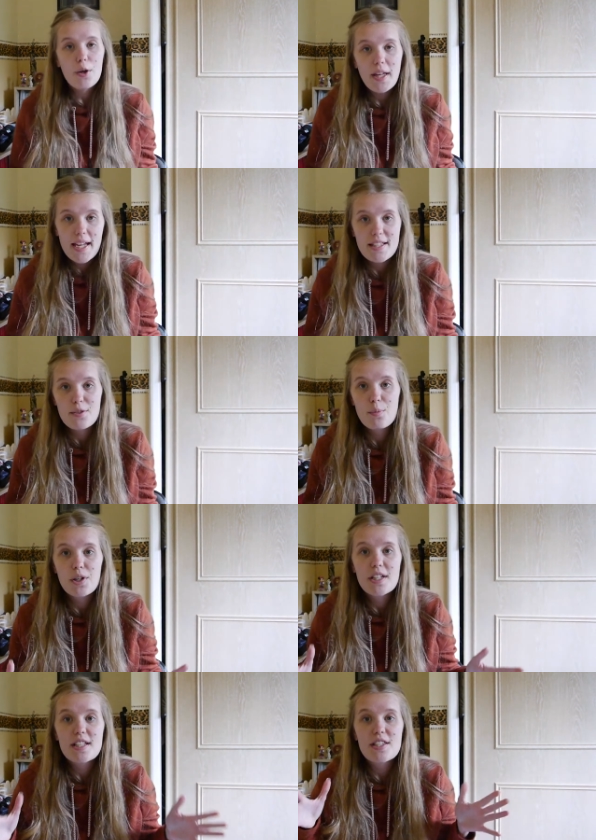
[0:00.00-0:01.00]
Okay, so we're
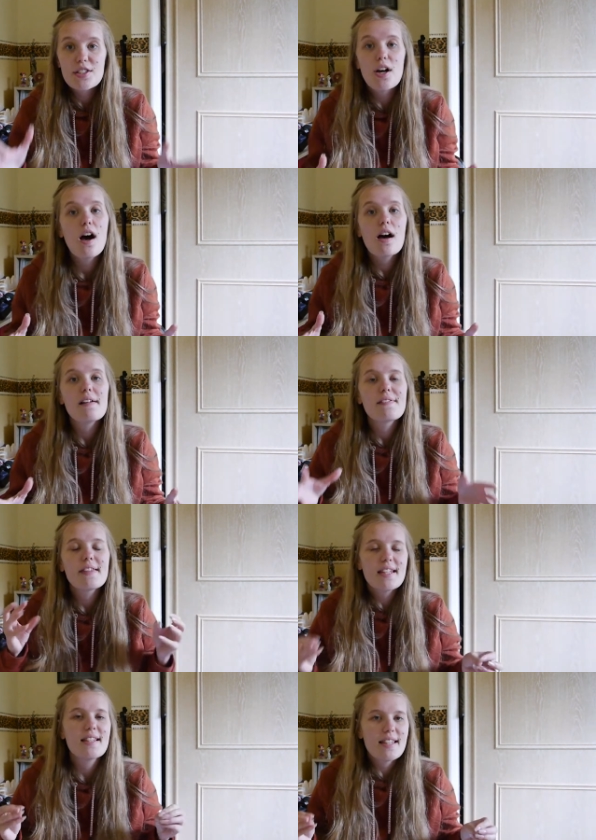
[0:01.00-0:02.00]
going to start
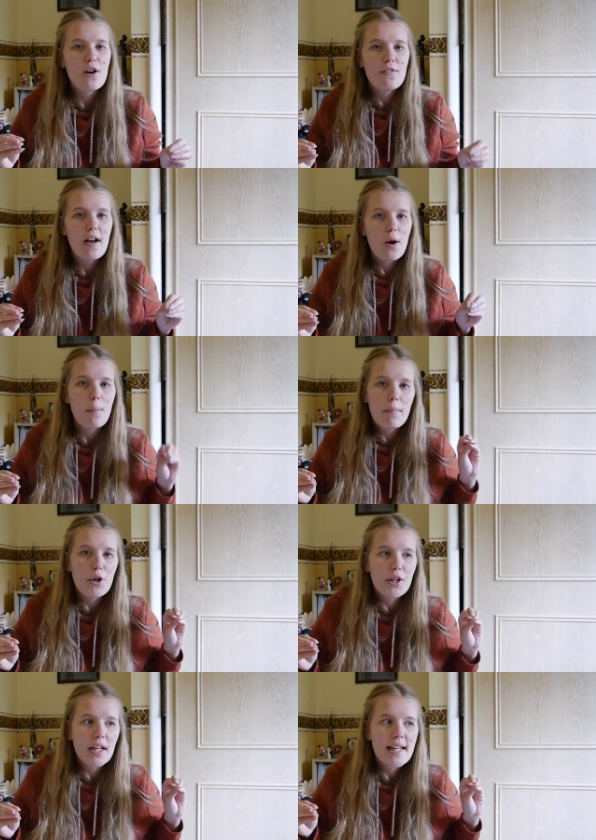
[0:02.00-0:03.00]
this self-help
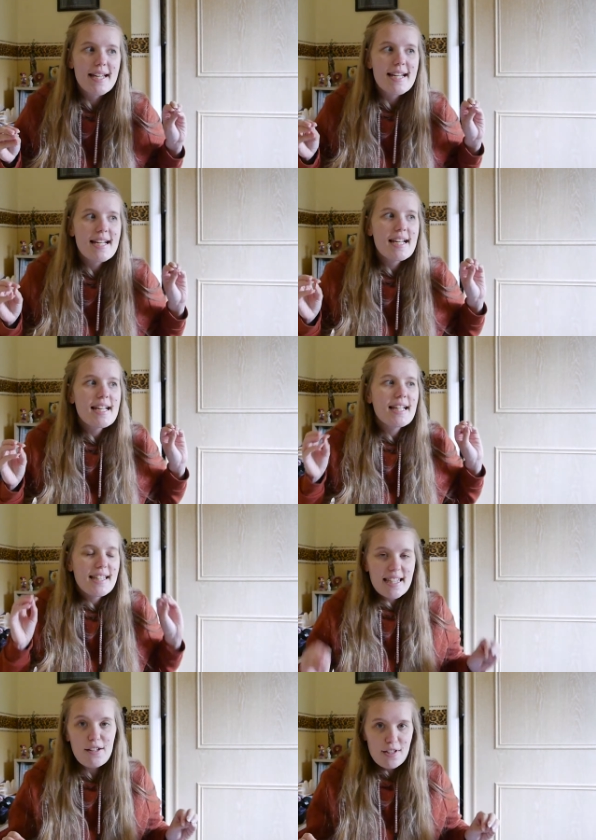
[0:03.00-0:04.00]
book
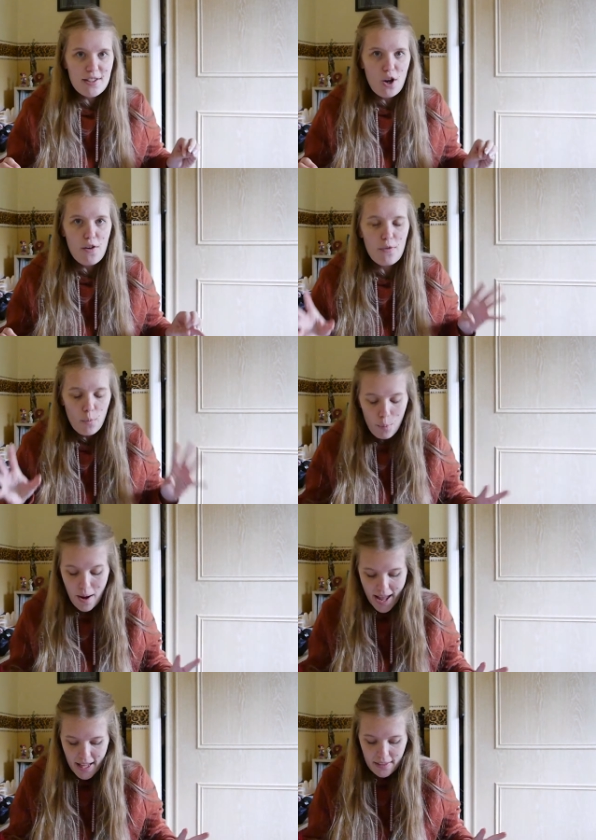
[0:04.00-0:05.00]
series off
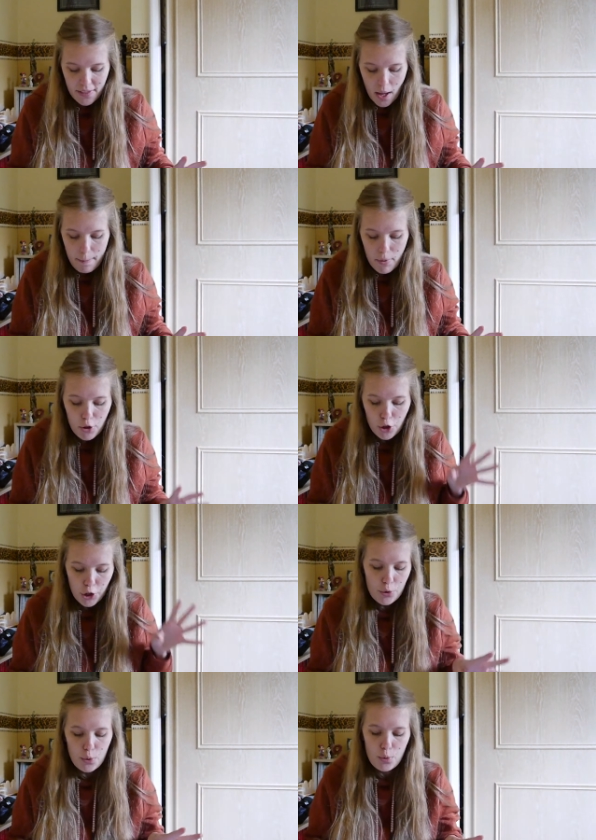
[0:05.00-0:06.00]
with a book
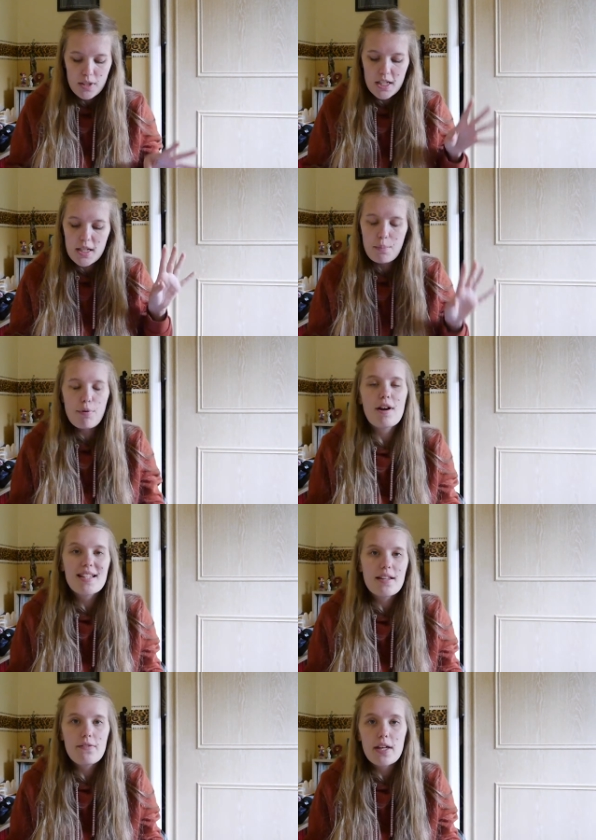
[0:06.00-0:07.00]
called
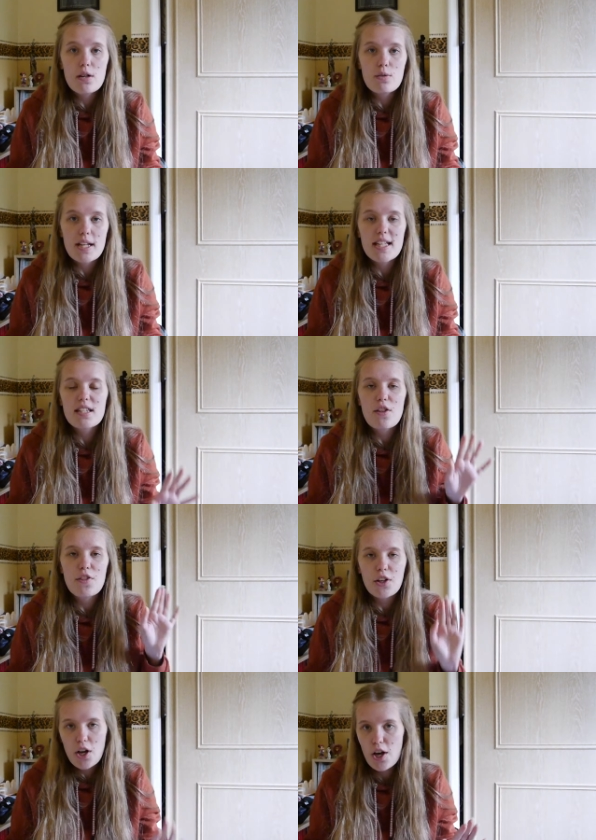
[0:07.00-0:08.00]
Depressive Illness,
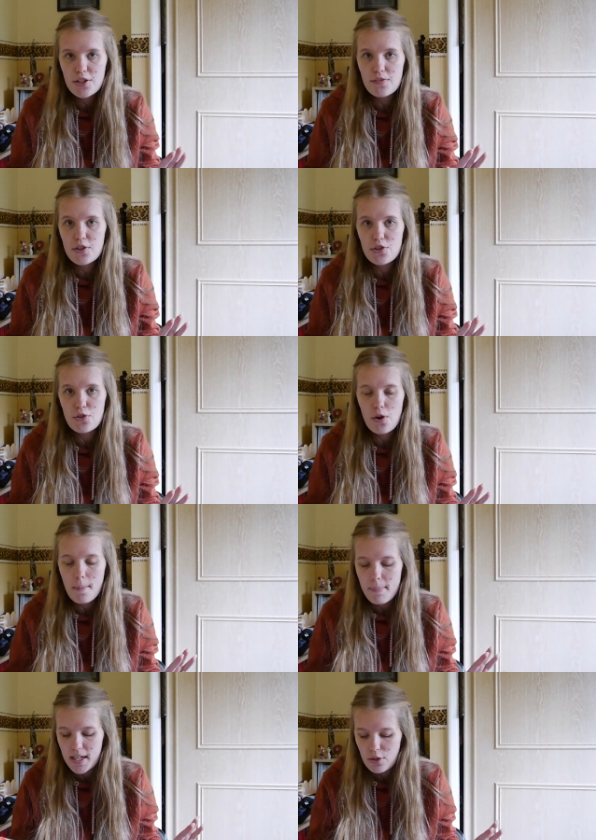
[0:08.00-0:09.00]
The Curse of the
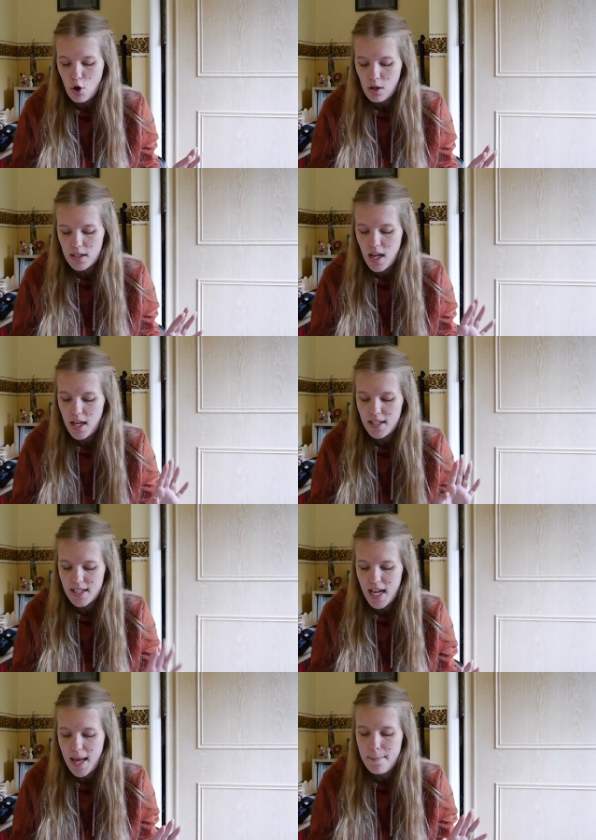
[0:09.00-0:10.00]
Strong by Dr
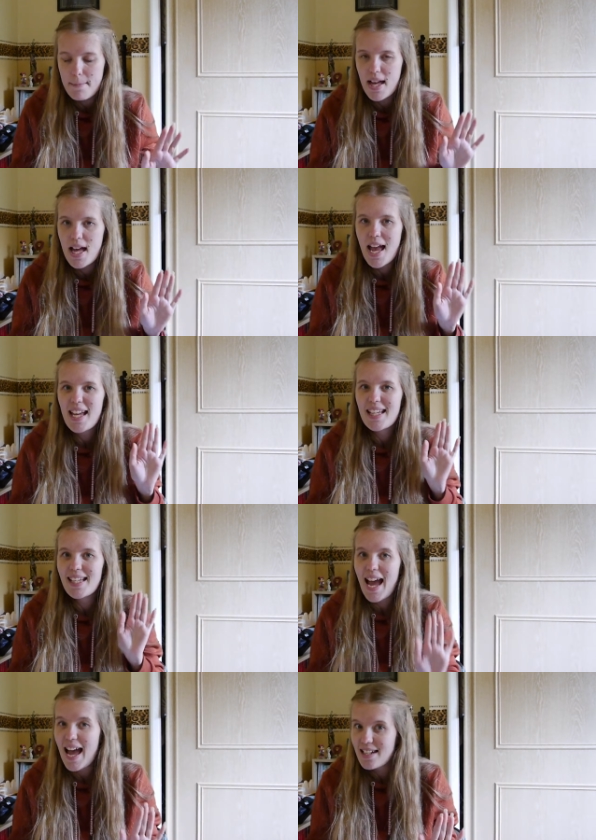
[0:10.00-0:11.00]
Tim
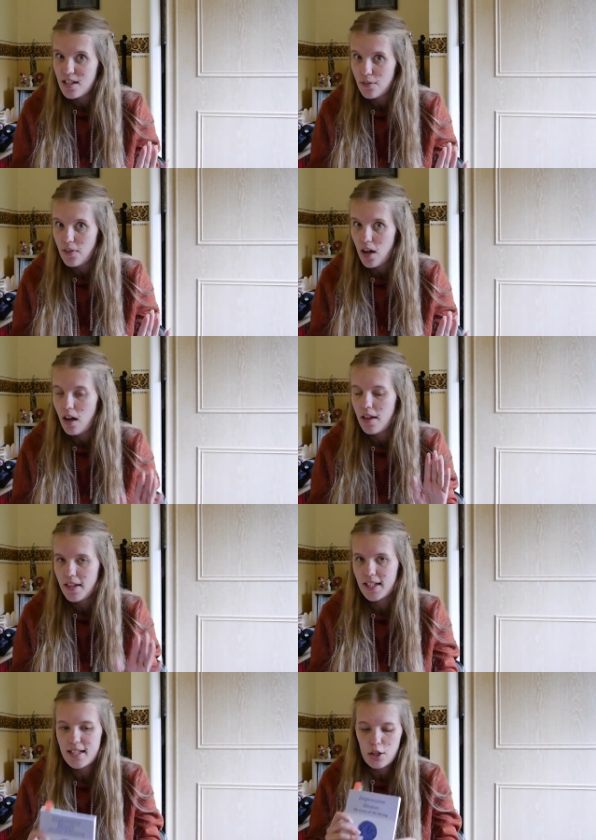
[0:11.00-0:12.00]
Cantopher, I
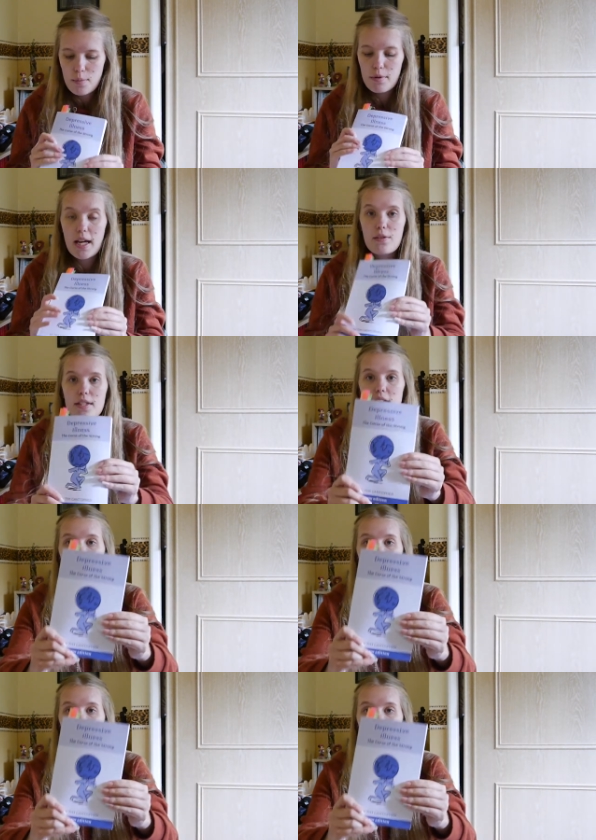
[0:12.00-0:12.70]
think is how you pronounce